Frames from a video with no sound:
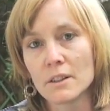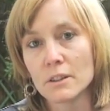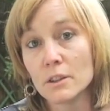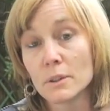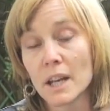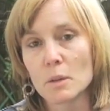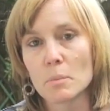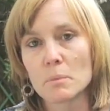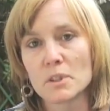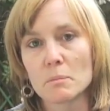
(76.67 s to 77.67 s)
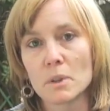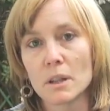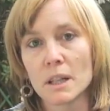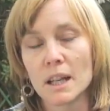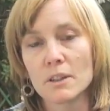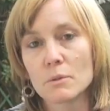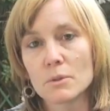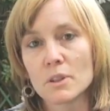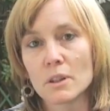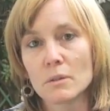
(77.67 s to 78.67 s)
the U K publishing market, and
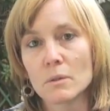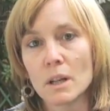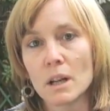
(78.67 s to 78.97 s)
also